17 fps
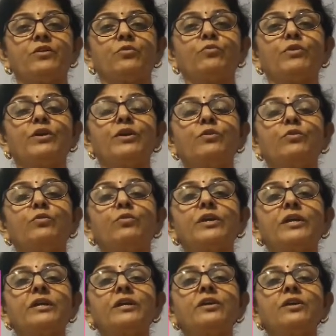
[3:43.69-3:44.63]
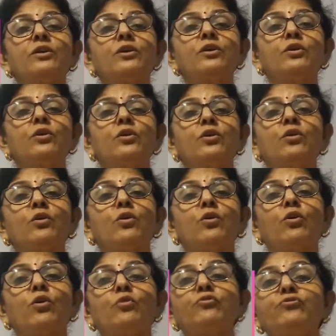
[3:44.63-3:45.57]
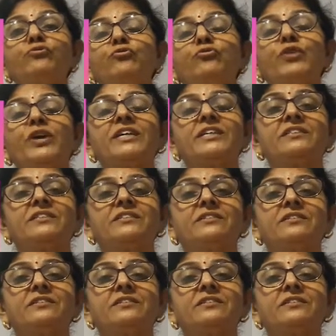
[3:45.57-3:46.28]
were looking off-white,